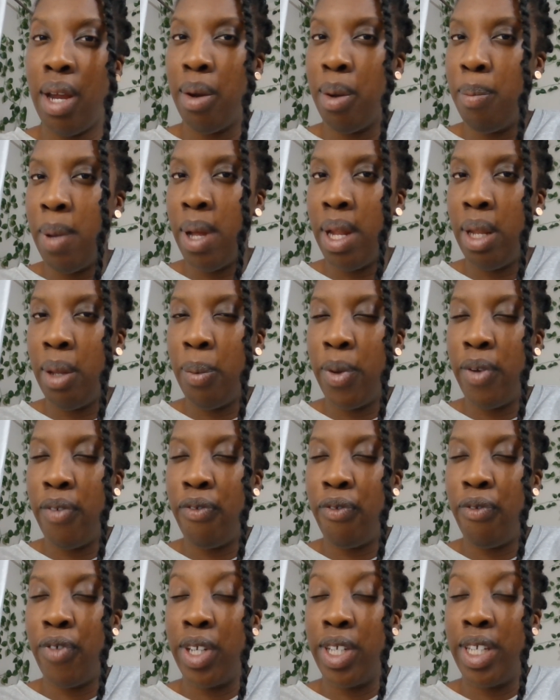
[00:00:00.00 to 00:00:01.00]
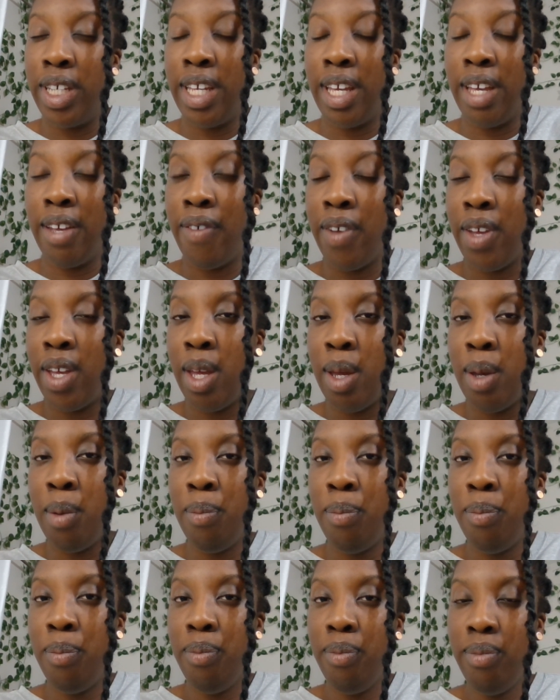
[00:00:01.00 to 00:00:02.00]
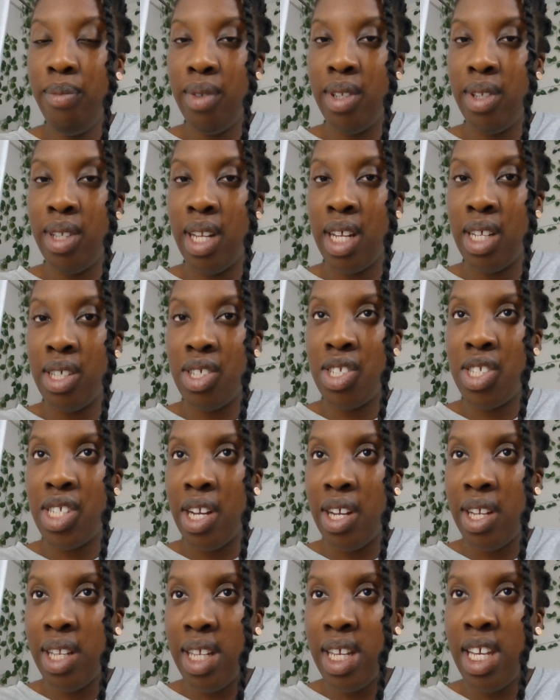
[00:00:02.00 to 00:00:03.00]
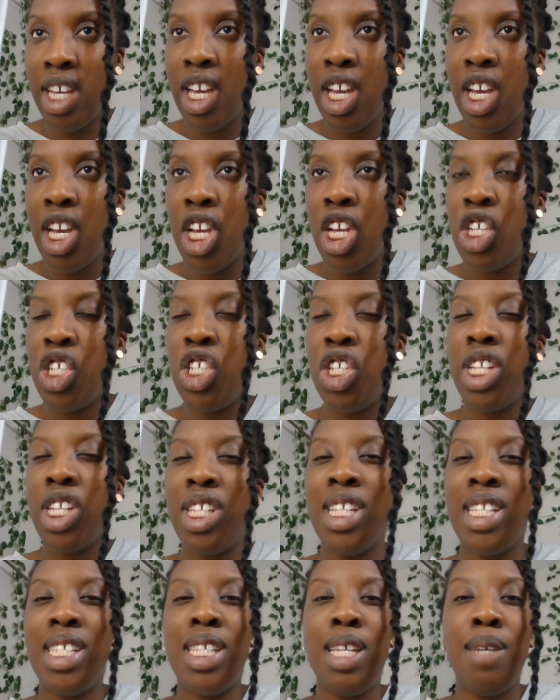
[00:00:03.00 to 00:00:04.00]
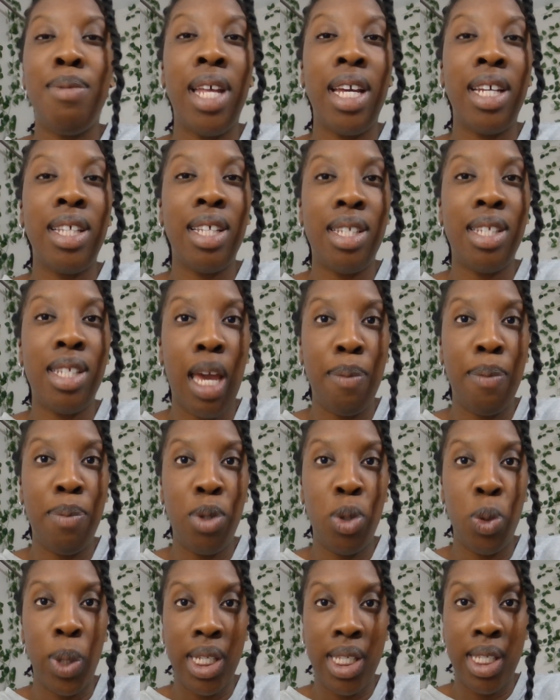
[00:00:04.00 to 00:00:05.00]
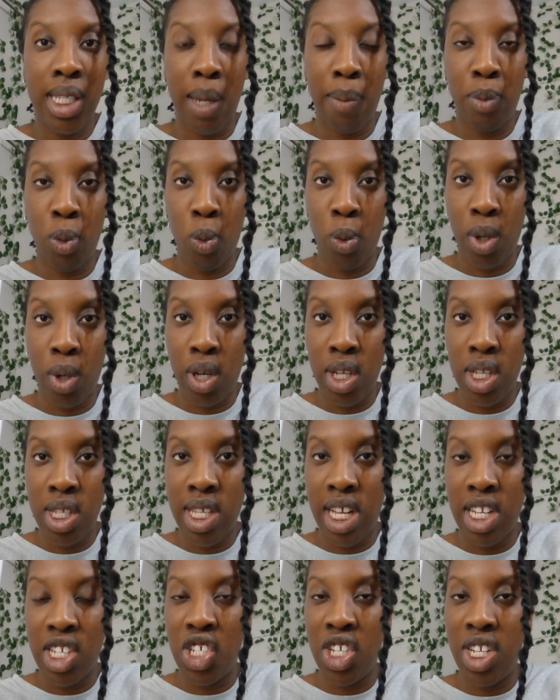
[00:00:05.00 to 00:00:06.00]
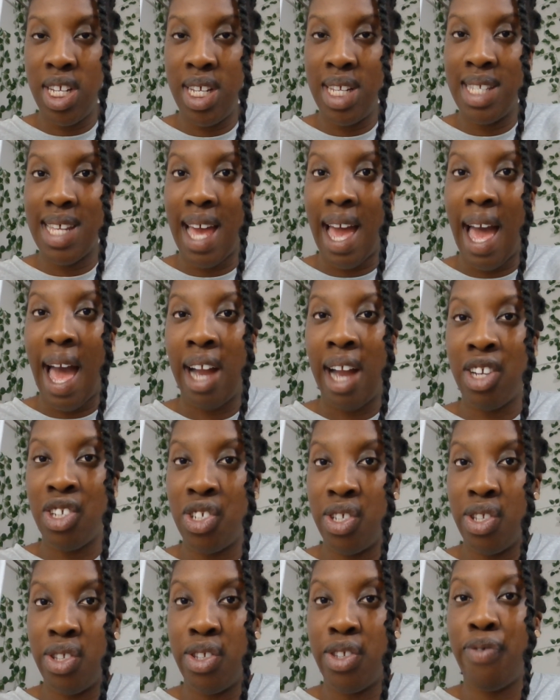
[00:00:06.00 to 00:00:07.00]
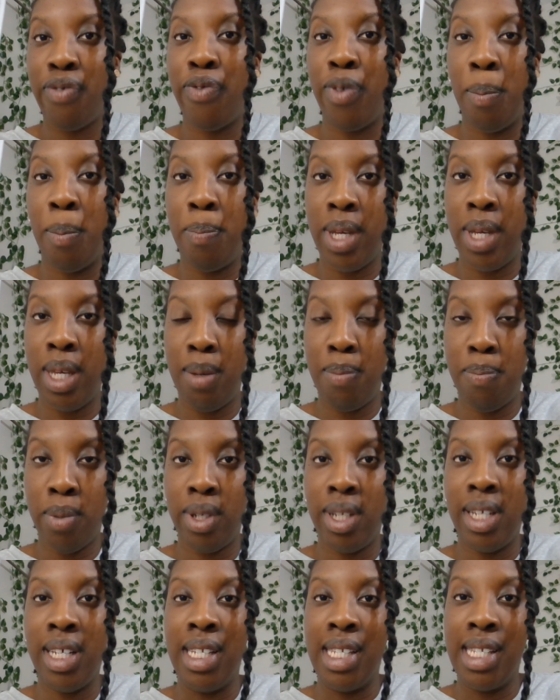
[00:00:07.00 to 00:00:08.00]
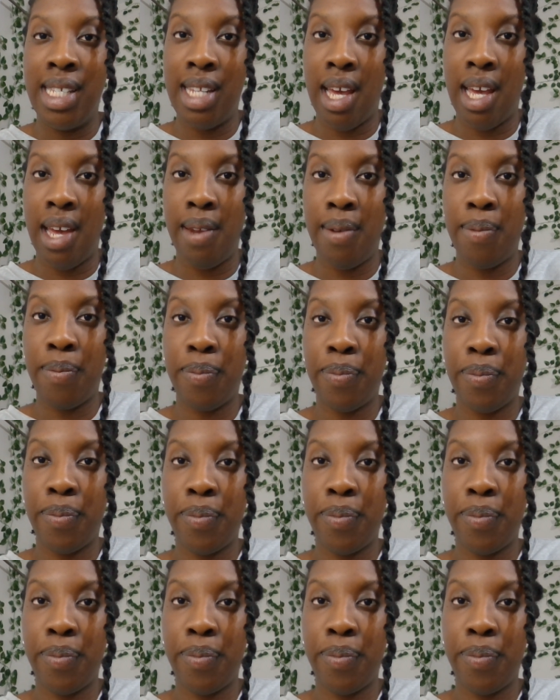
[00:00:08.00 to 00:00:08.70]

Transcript: Arabella would forgive him necessarily. She doesn't seem like the type to accept words, and she needs actions from people instead.